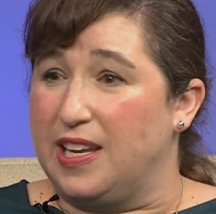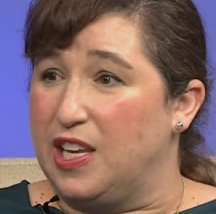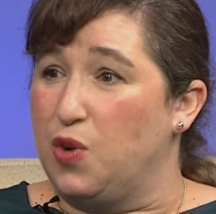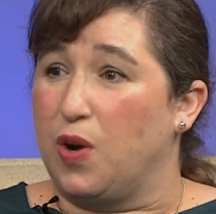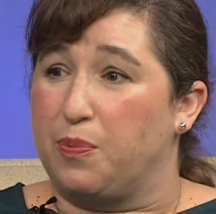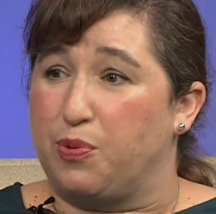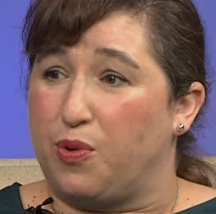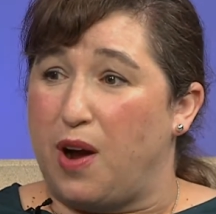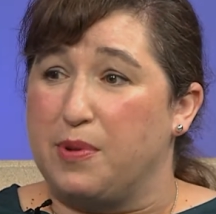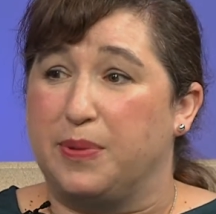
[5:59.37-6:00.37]
you are
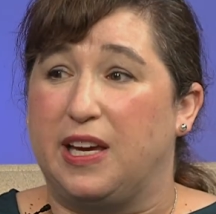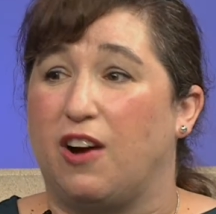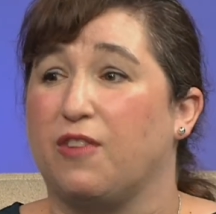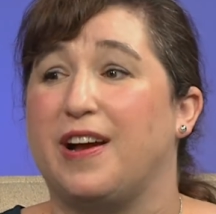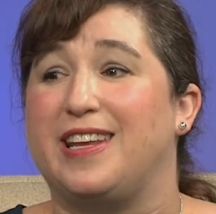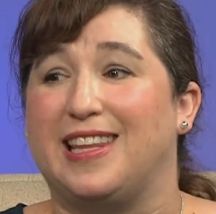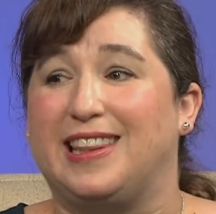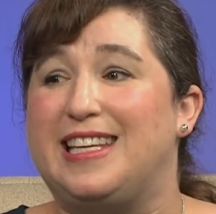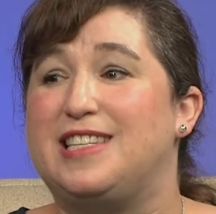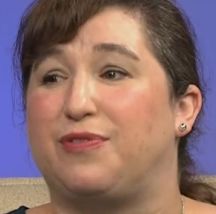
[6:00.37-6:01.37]
probably already at
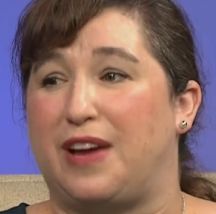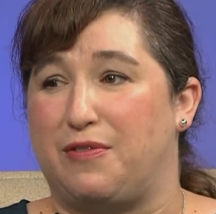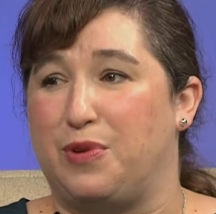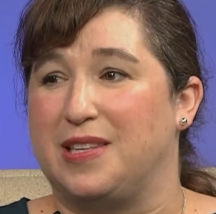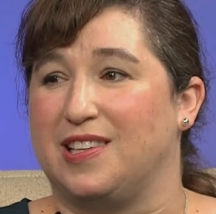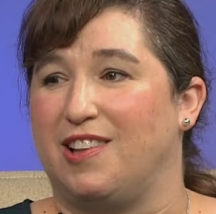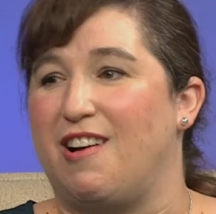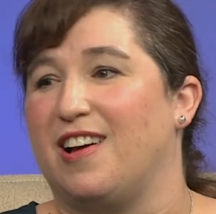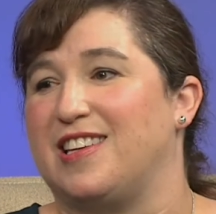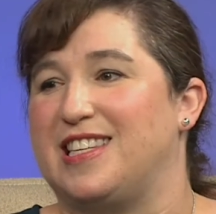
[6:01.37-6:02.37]
least five weeks
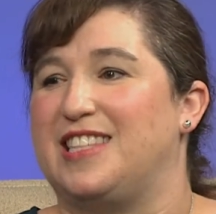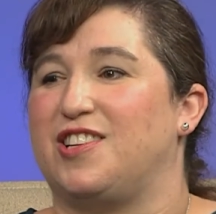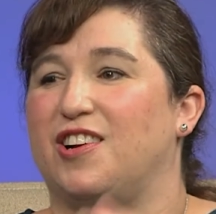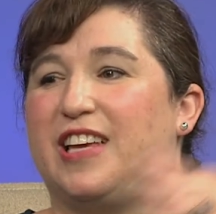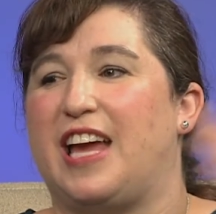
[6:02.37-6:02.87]
along because they start mm-hmm.